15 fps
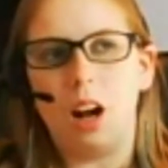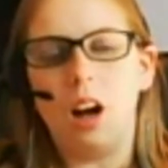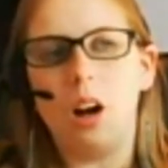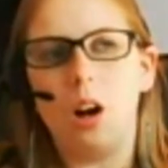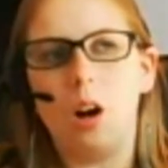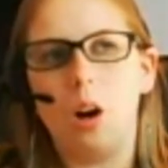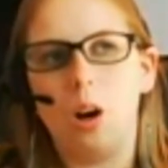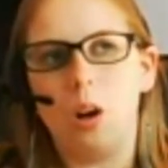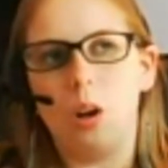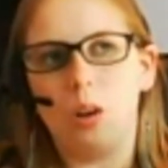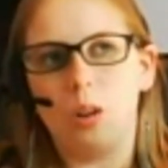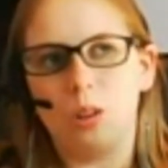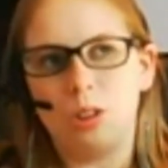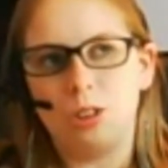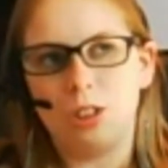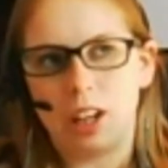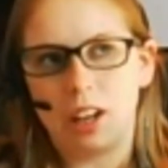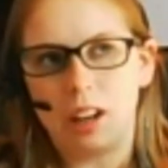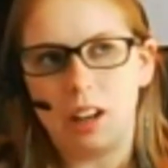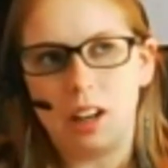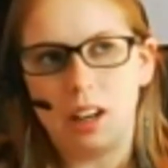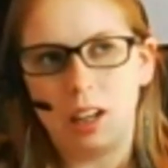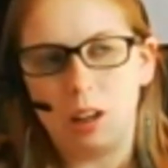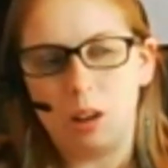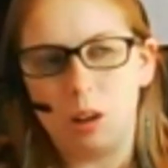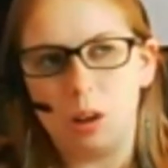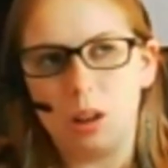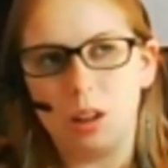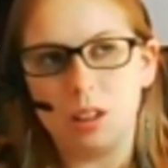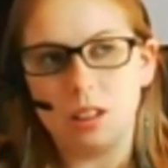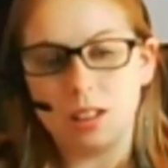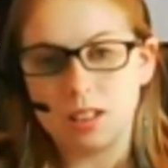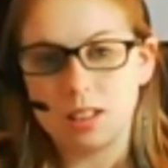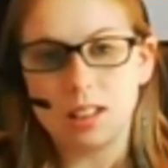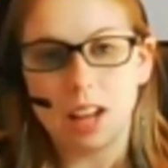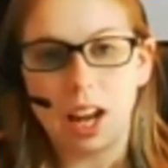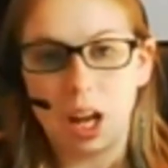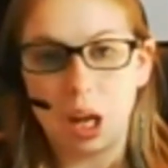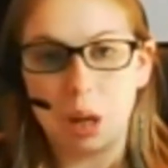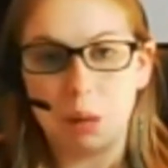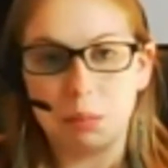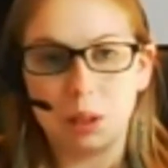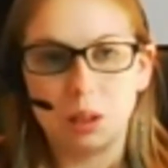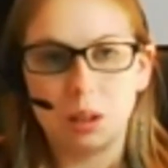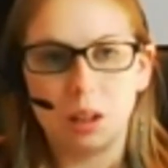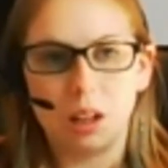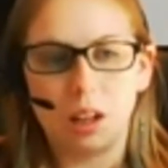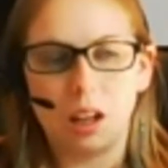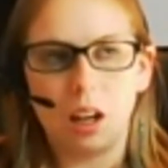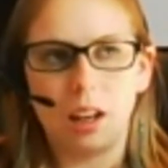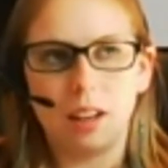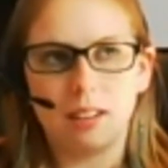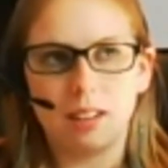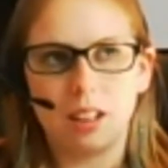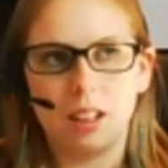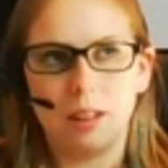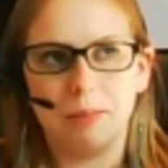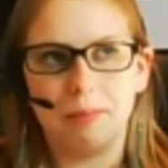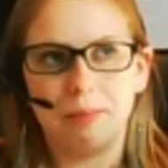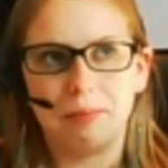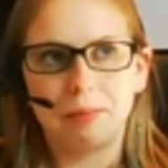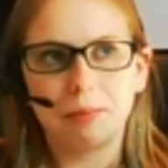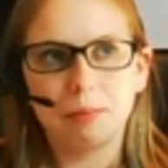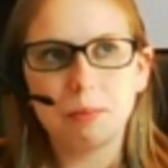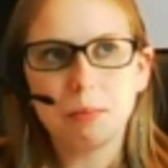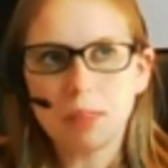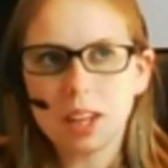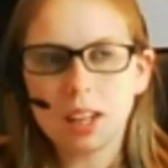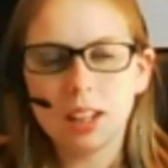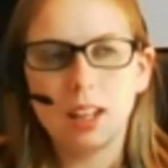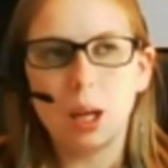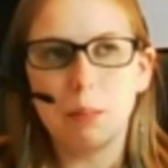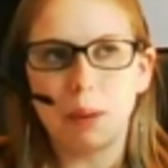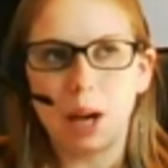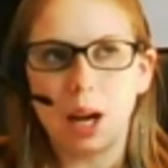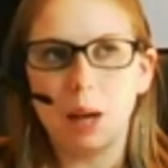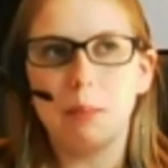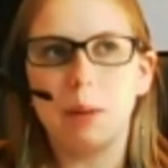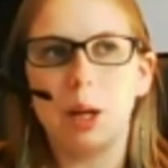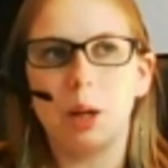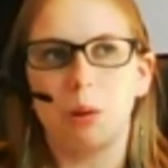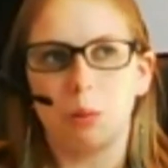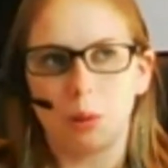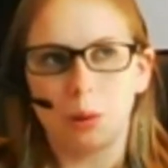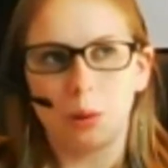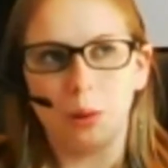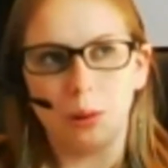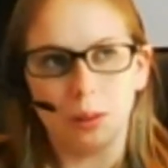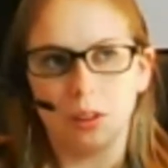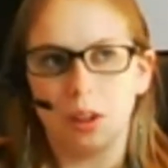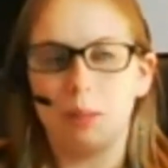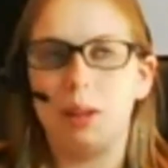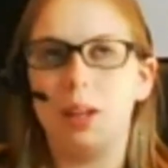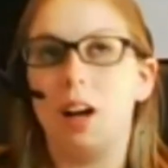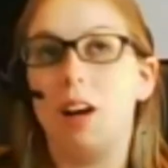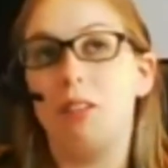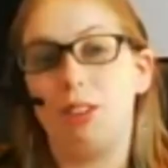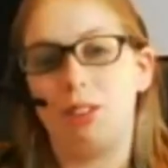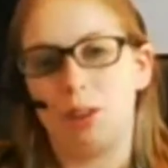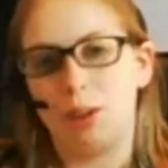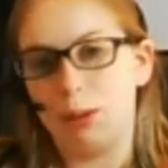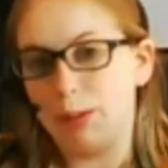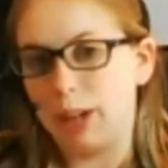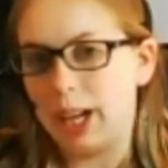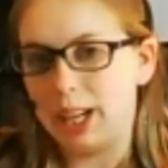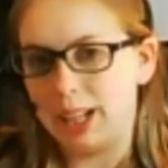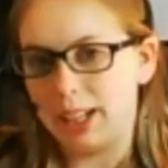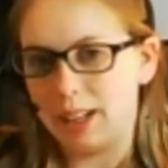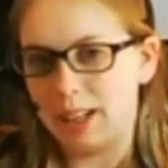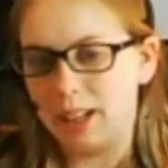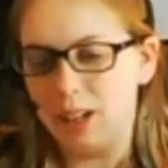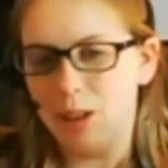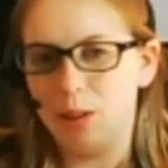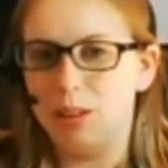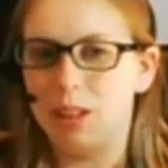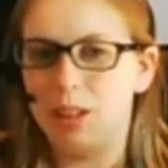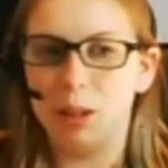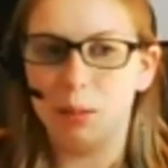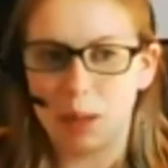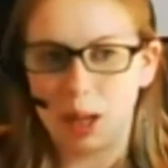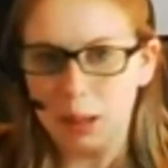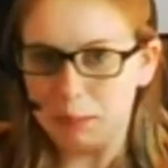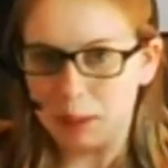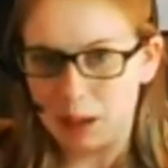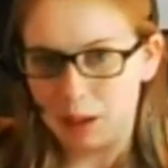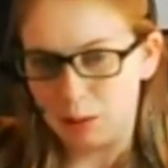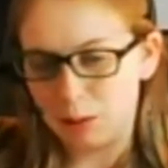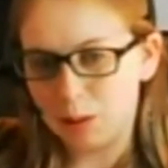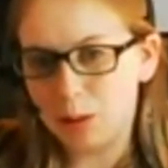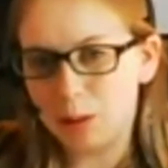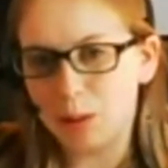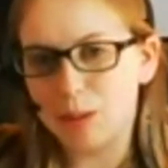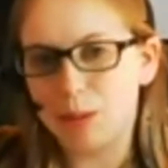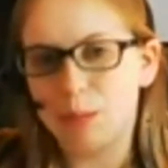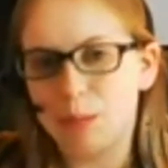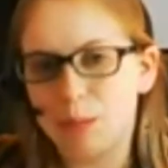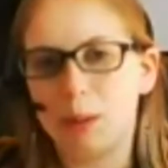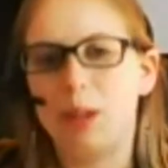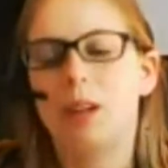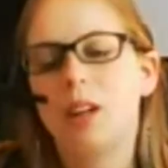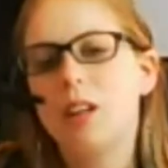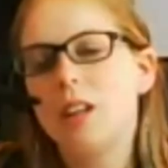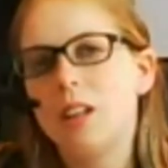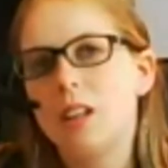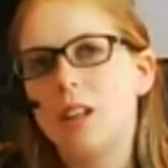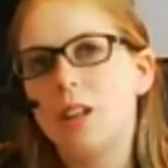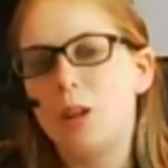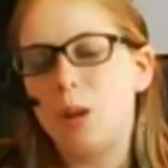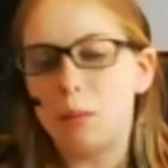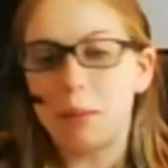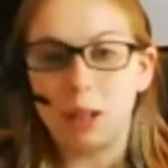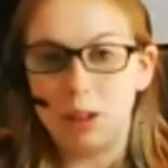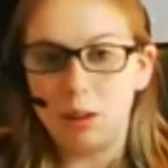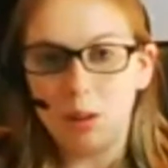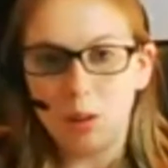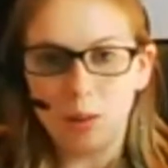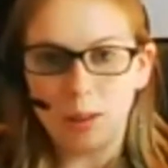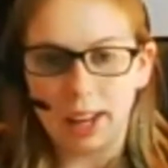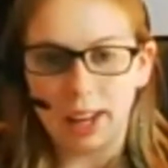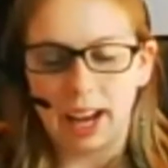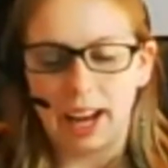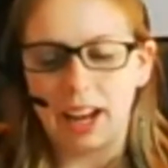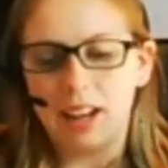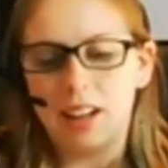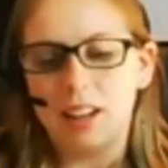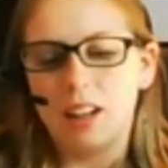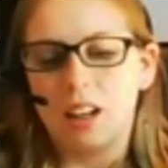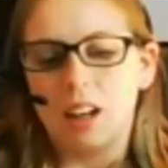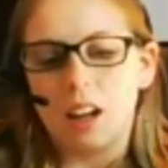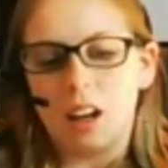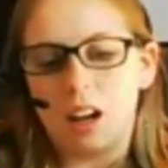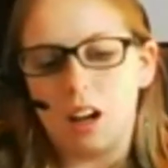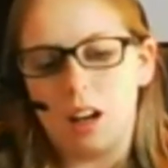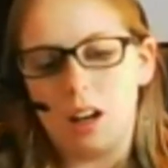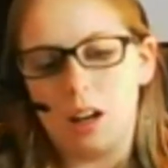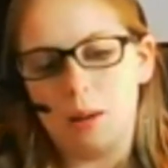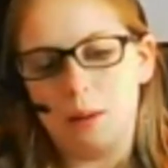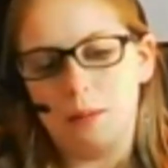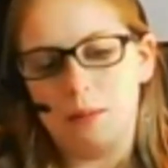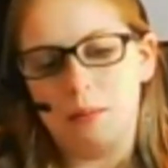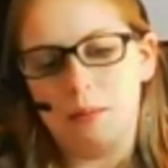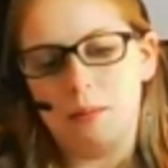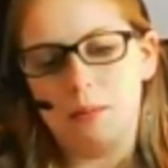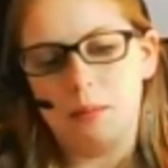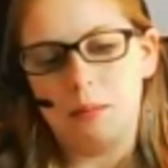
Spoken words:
not all Jedi are the same, as in they abide by the rules. I mean, obviously of Anakin, who didn't abide by the rules, but nobody knew that. But